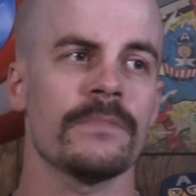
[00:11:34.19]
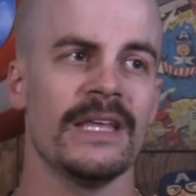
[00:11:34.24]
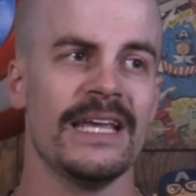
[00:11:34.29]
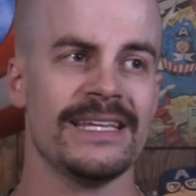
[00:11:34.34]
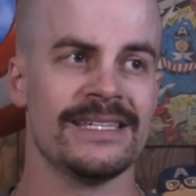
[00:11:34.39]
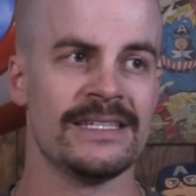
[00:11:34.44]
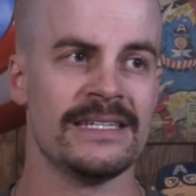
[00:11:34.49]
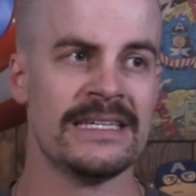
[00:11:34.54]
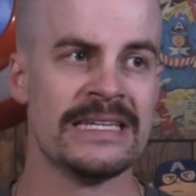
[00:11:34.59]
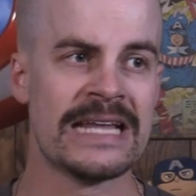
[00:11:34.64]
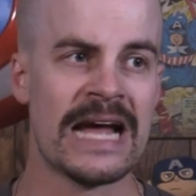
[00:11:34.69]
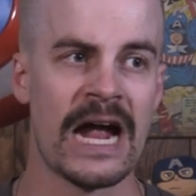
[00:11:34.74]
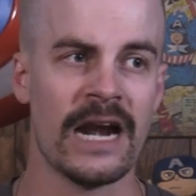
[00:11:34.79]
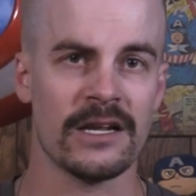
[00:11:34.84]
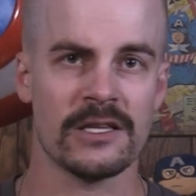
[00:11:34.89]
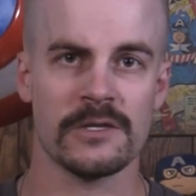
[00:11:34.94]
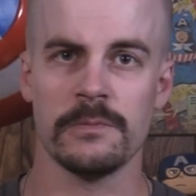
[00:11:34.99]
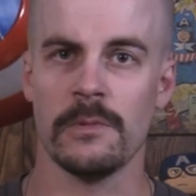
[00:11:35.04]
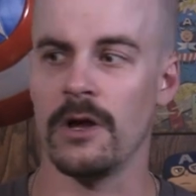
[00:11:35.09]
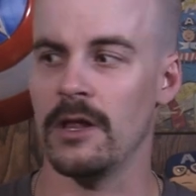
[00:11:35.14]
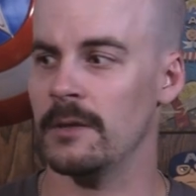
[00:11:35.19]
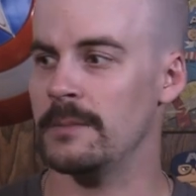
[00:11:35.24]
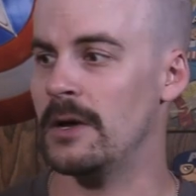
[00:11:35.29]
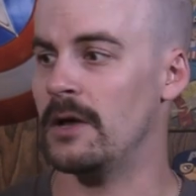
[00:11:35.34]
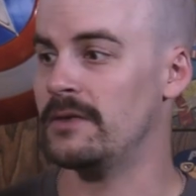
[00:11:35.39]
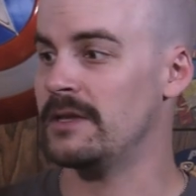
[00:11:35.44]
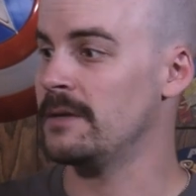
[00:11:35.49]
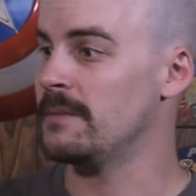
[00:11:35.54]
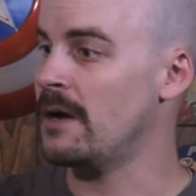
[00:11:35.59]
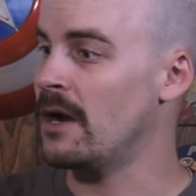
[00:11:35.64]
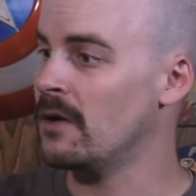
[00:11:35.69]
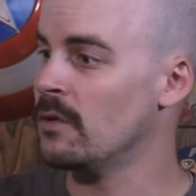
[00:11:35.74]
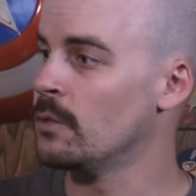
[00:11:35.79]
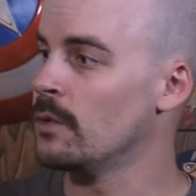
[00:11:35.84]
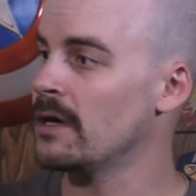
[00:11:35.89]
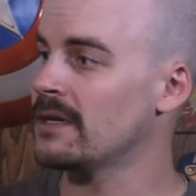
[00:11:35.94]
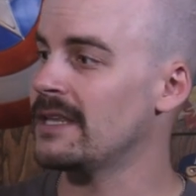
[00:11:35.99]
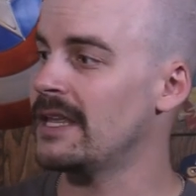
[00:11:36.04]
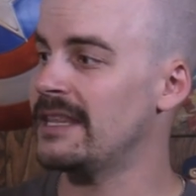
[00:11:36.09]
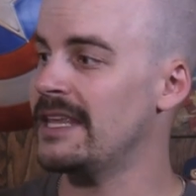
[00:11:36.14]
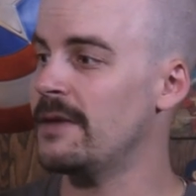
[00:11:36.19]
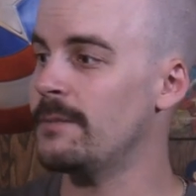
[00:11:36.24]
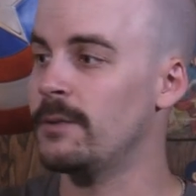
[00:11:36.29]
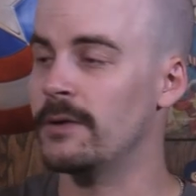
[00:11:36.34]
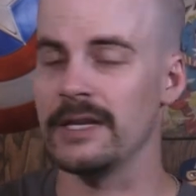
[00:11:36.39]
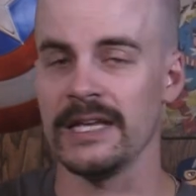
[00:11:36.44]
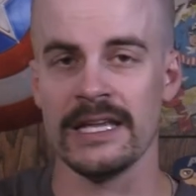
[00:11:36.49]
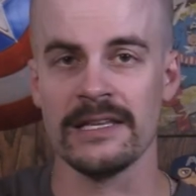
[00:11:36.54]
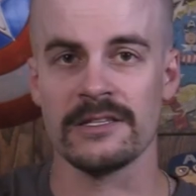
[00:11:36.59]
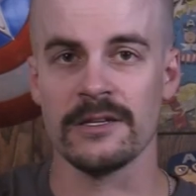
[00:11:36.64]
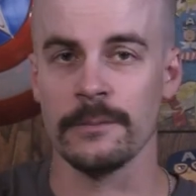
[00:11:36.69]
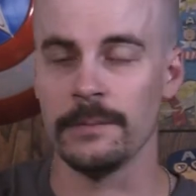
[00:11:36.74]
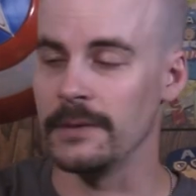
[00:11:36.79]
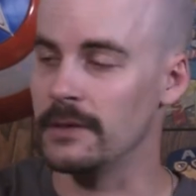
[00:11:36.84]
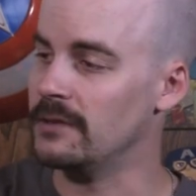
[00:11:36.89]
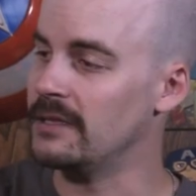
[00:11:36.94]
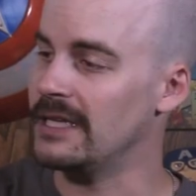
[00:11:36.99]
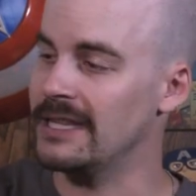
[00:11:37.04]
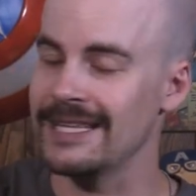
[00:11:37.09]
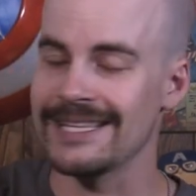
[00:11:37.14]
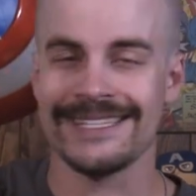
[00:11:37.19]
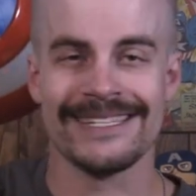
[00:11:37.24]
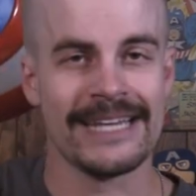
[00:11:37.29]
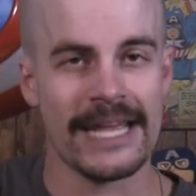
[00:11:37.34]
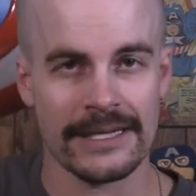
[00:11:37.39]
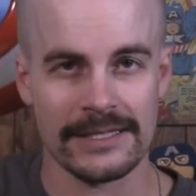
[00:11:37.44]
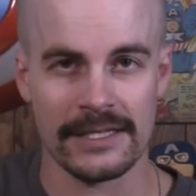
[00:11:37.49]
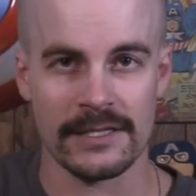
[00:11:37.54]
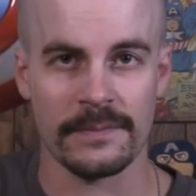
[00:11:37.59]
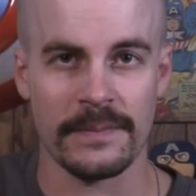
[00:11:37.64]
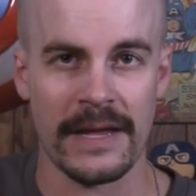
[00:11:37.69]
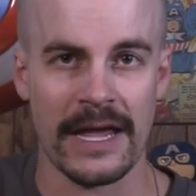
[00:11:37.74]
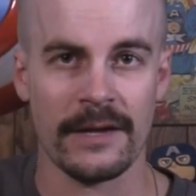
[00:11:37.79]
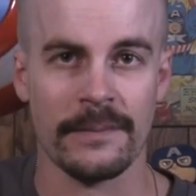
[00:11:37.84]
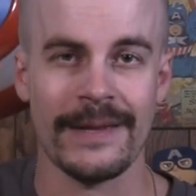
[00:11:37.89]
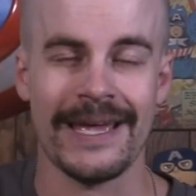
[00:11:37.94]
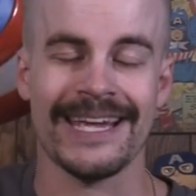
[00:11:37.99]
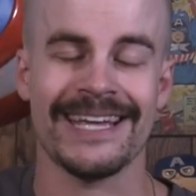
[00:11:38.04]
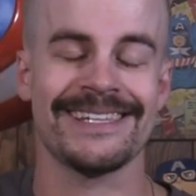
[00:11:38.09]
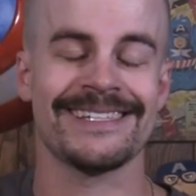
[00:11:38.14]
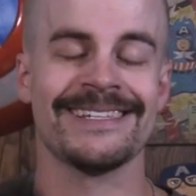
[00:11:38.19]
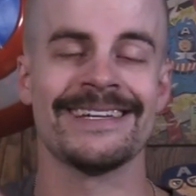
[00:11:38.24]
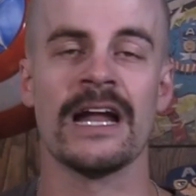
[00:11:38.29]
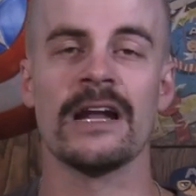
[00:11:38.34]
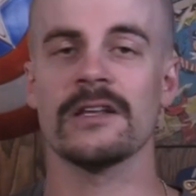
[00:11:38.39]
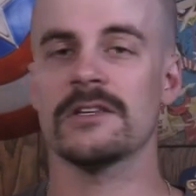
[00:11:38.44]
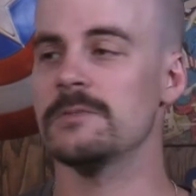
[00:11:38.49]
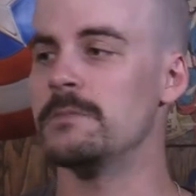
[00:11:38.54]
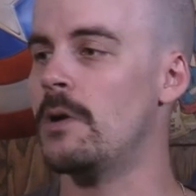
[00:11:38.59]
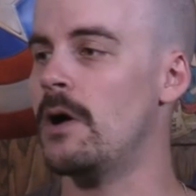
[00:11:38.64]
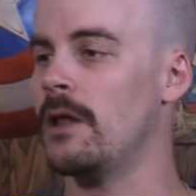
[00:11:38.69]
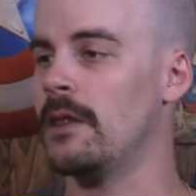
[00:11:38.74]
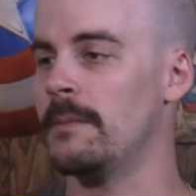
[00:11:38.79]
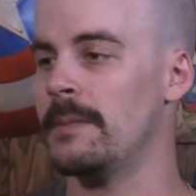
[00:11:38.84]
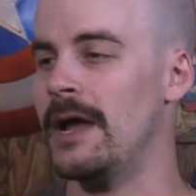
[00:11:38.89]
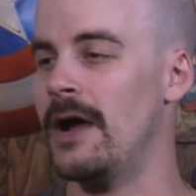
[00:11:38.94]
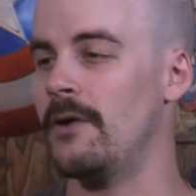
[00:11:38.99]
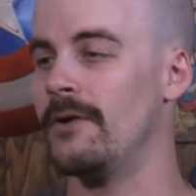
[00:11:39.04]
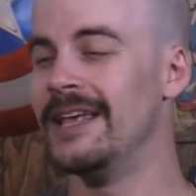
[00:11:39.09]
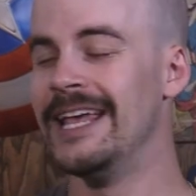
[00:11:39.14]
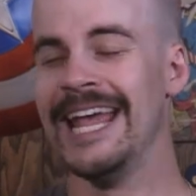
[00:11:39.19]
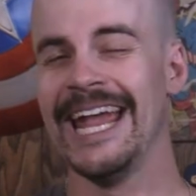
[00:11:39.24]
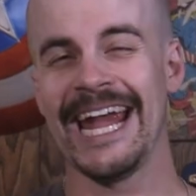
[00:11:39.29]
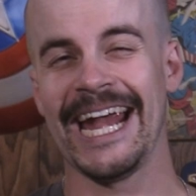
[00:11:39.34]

is not a small amount. The amount of work that they put into building this Nexus backpack is not a small amount,